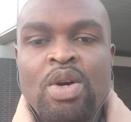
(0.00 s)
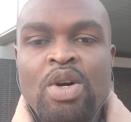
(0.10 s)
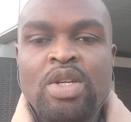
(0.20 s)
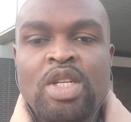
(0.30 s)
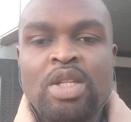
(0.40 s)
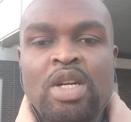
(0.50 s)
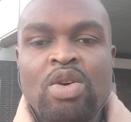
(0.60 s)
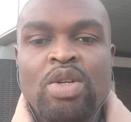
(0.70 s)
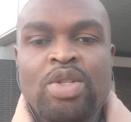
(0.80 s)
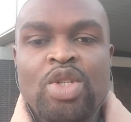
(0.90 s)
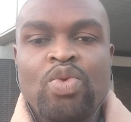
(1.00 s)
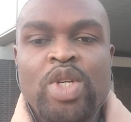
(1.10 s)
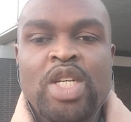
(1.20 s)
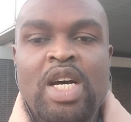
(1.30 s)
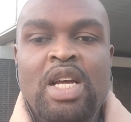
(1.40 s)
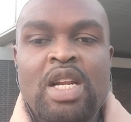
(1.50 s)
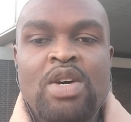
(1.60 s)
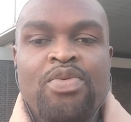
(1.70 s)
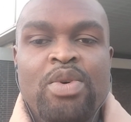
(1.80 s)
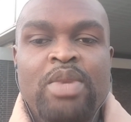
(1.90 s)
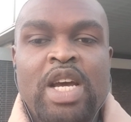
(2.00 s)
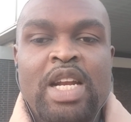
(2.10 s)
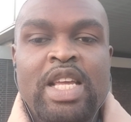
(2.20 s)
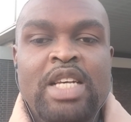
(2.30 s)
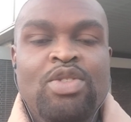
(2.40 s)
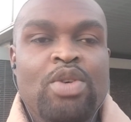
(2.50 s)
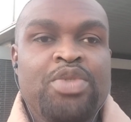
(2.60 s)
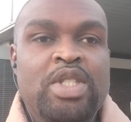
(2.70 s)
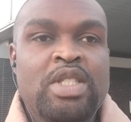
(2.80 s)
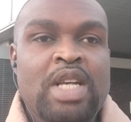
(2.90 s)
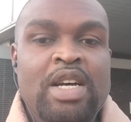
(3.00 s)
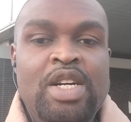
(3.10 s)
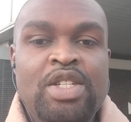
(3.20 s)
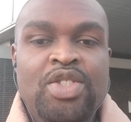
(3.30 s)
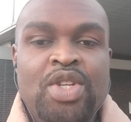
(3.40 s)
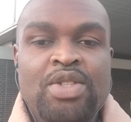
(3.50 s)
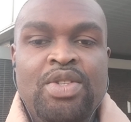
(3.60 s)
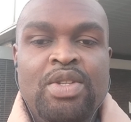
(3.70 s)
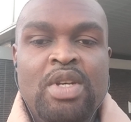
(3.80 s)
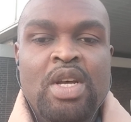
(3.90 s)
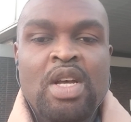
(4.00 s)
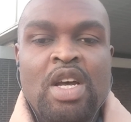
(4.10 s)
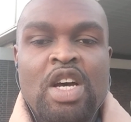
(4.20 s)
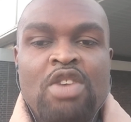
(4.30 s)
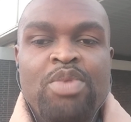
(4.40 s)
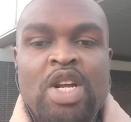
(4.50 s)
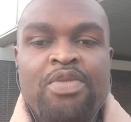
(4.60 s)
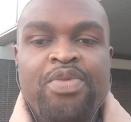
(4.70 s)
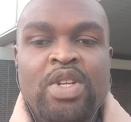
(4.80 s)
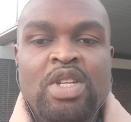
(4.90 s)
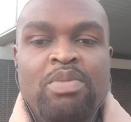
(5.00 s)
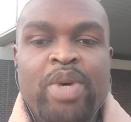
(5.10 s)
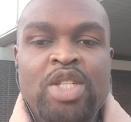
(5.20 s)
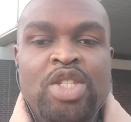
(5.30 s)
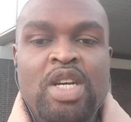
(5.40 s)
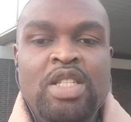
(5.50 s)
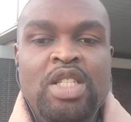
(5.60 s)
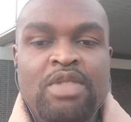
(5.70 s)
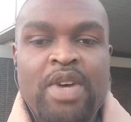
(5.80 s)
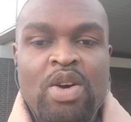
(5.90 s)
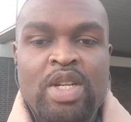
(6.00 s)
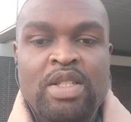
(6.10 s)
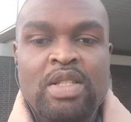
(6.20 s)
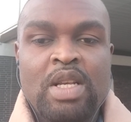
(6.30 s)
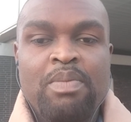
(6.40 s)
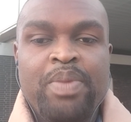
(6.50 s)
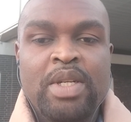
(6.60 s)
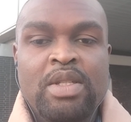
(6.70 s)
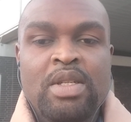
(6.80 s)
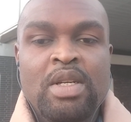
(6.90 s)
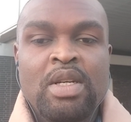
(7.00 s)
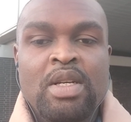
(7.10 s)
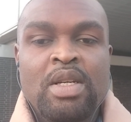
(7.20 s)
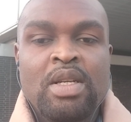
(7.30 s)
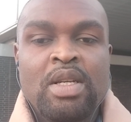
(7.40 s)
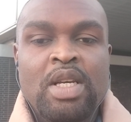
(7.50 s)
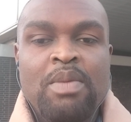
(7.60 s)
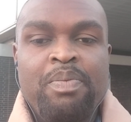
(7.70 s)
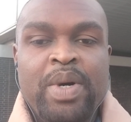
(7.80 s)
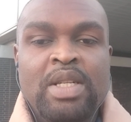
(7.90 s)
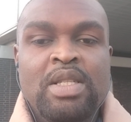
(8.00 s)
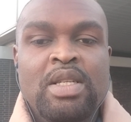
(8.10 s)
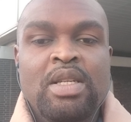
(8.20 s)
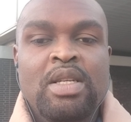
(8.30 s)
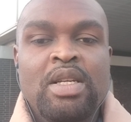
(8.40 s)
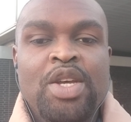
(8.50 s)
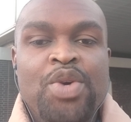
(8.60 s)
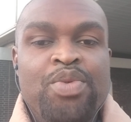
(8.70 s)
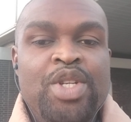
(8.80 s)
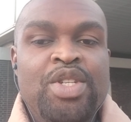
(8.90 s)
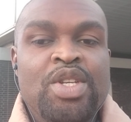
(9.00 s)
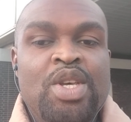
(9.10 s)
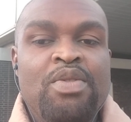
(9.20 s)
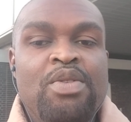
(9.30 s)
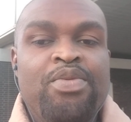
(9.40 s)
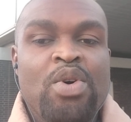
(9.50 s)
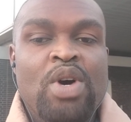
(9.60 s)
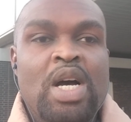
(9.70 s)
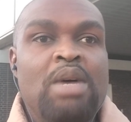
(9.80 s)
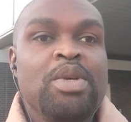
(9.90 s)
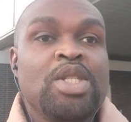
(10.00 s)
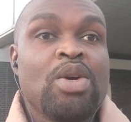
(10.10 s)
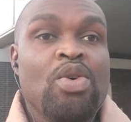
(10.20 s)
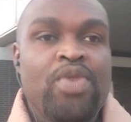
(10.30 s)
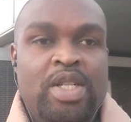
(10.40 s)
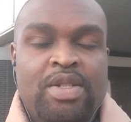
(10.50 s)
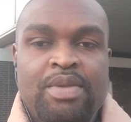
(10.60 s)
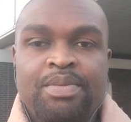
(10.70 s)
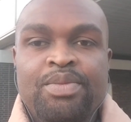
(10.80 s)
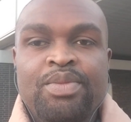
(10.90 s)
All the three countries, which are now from the alliance of Sahel states, have been affected by jihadist violence, in part, in part a reason given for army takeovers.